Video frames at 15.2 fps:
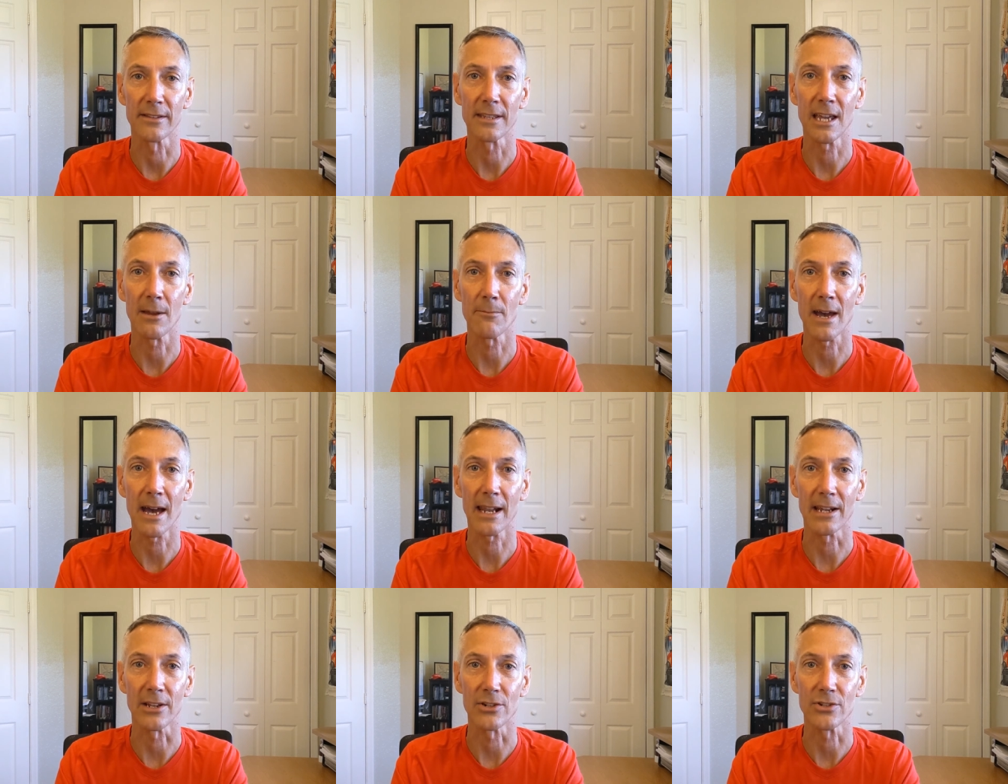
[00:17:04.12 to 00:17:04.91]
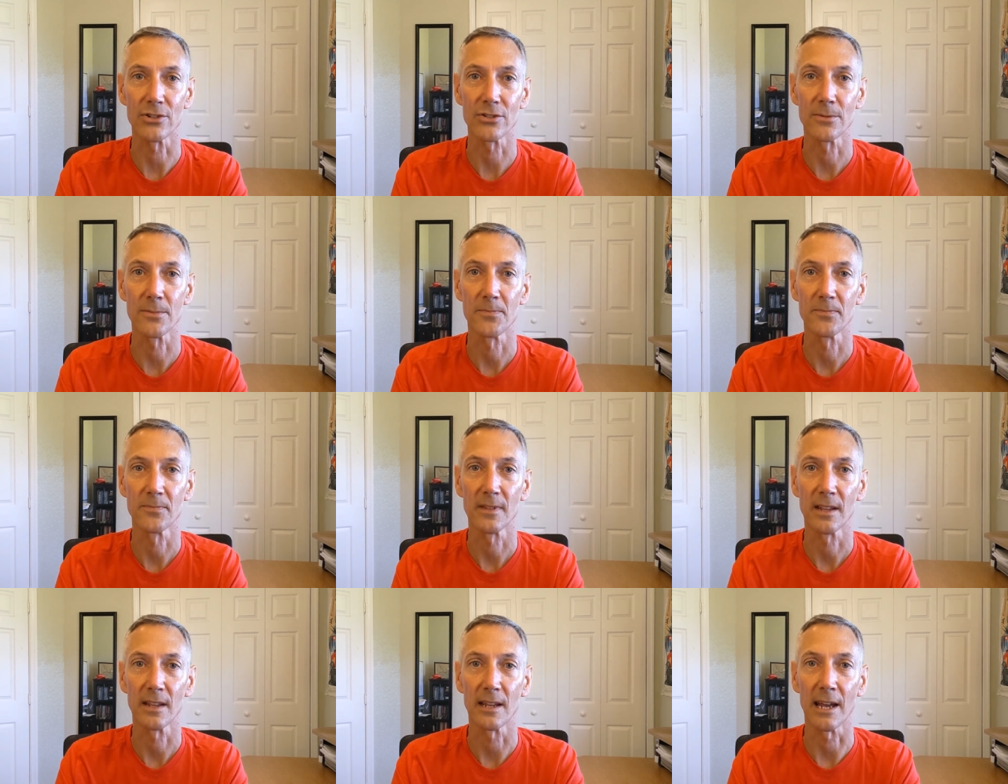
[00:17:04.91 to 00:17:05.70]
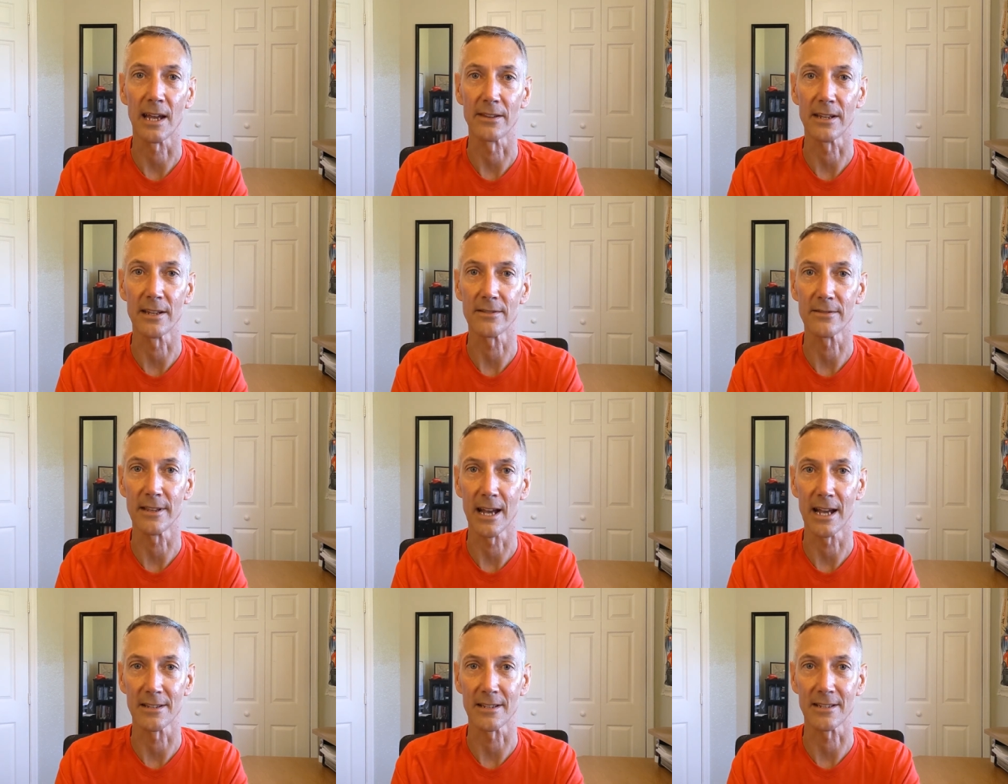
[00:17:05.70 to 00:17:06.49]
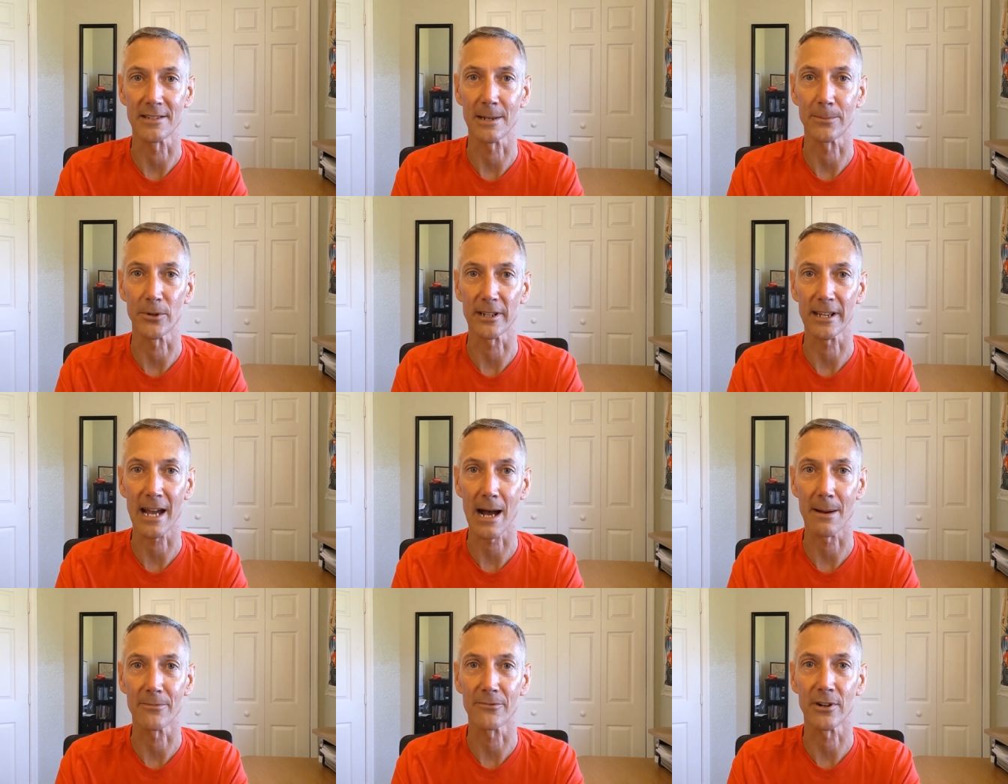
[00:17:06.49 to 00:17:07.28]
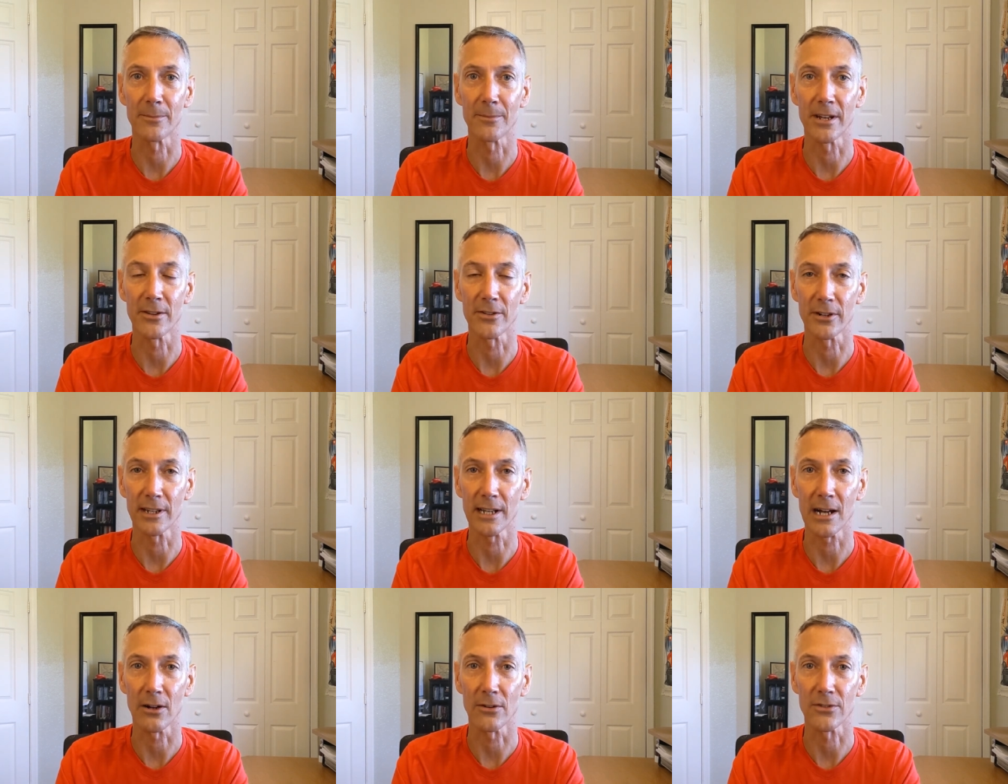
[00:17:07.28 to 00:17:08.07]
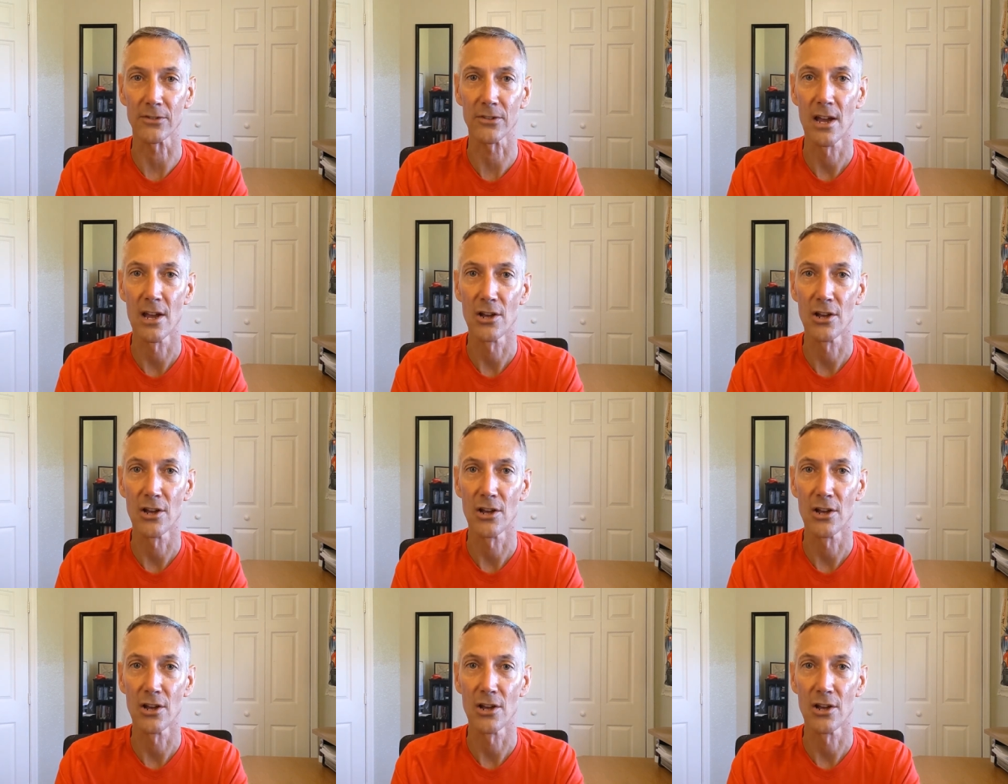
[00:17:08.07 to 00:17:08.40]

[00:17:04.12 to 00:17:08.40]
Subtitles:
they manage, and they has a separate cap from the other accounts.